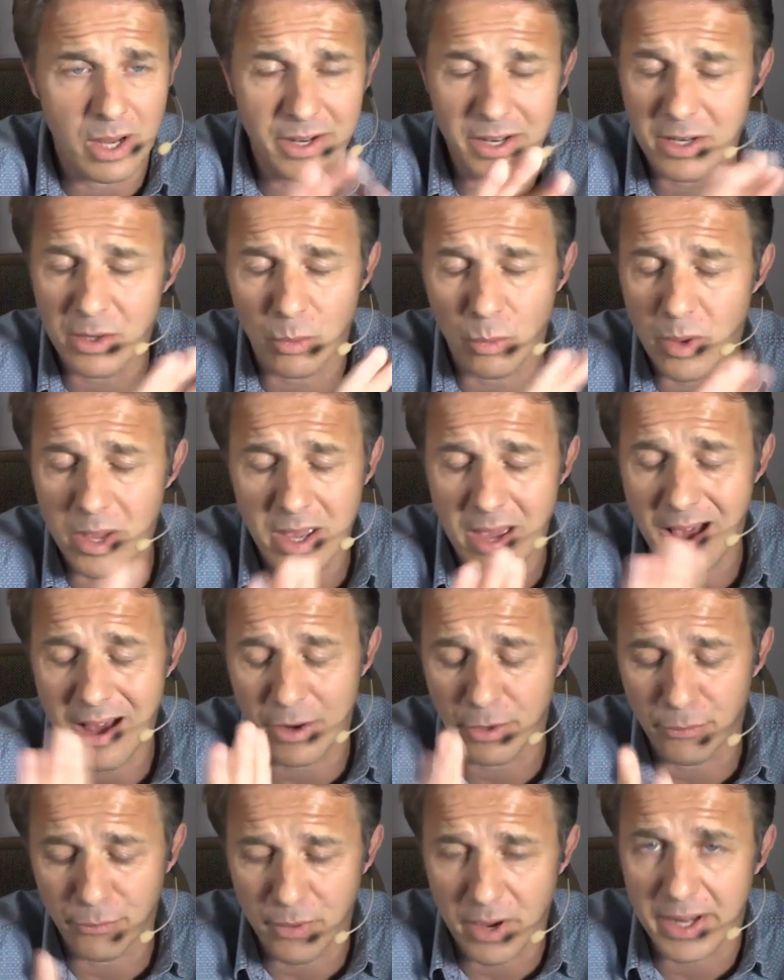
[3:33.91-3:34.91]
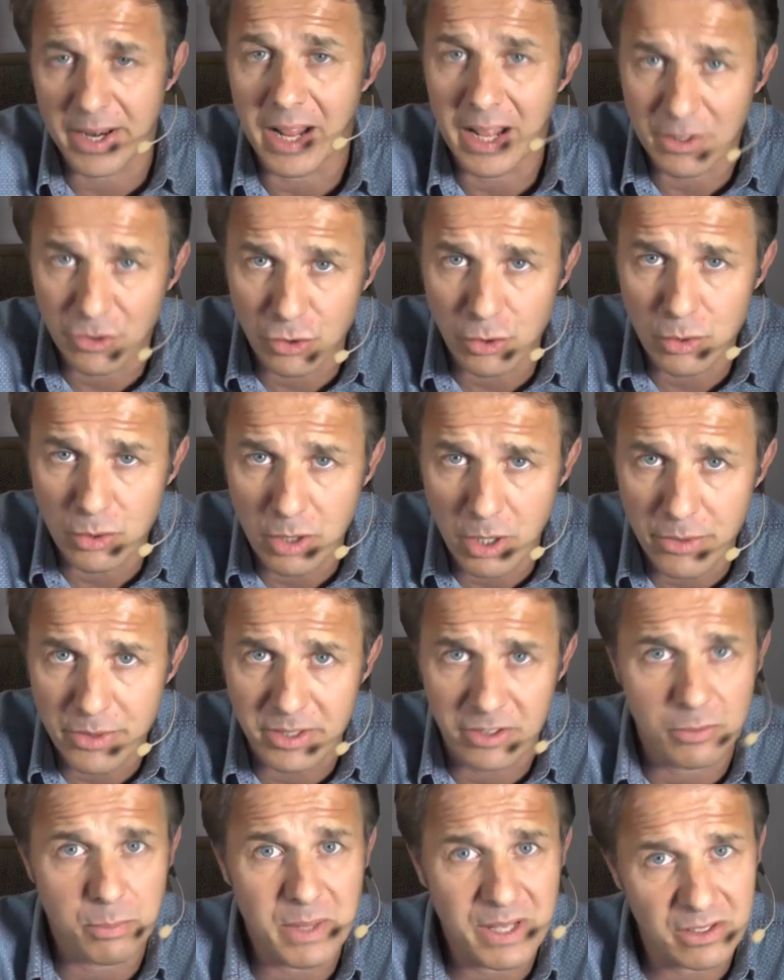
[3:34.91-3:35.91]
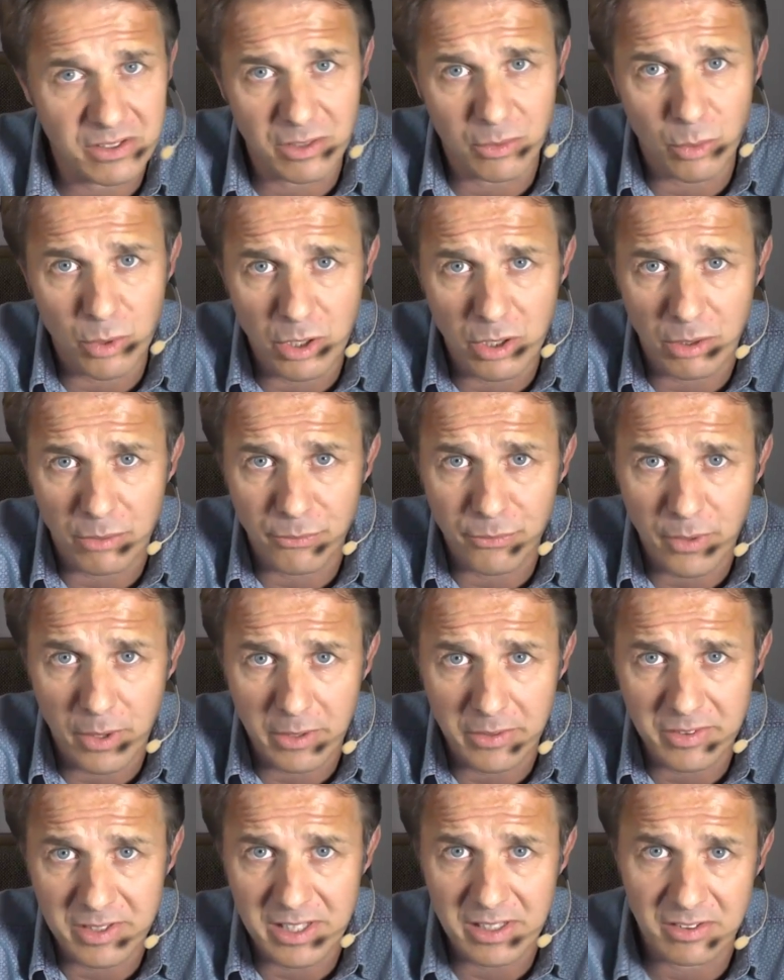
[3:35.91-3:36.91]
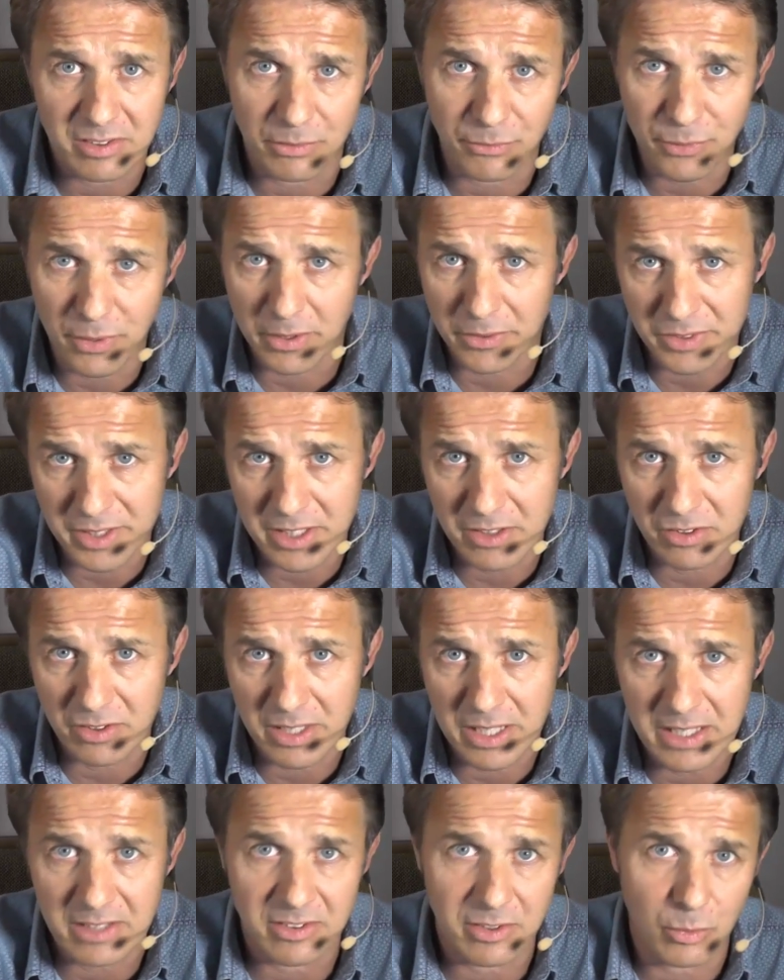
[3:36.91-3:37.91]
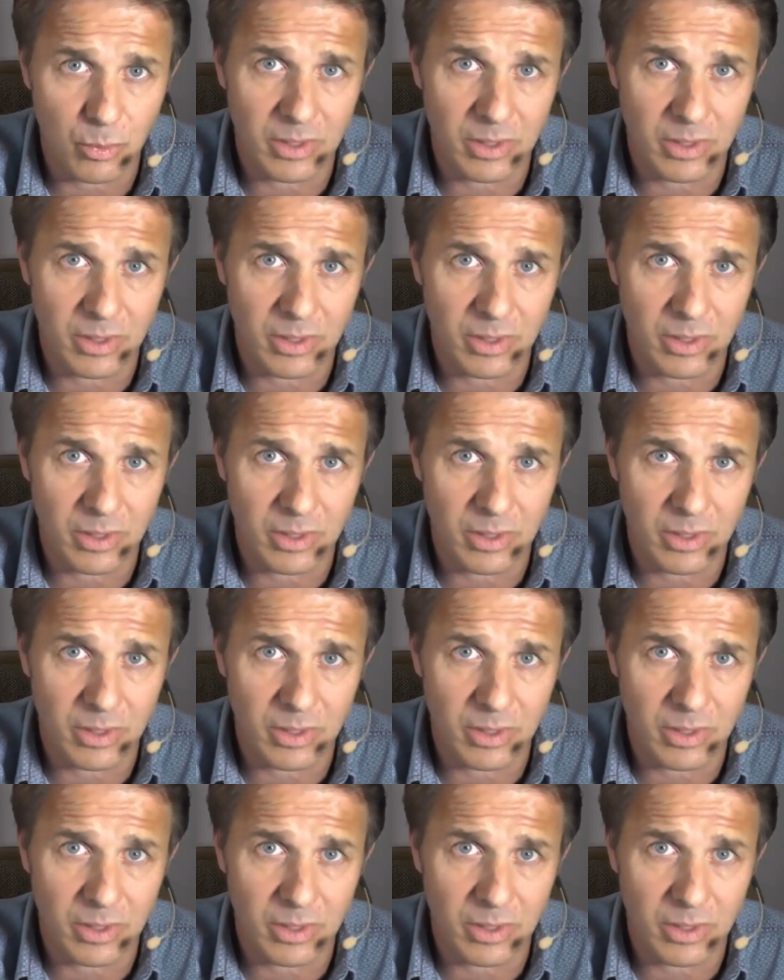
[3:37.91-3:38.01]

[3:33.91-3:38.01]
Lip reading: I don't know how to find it. I do know this because I work on fast keys, and fast keys are easy.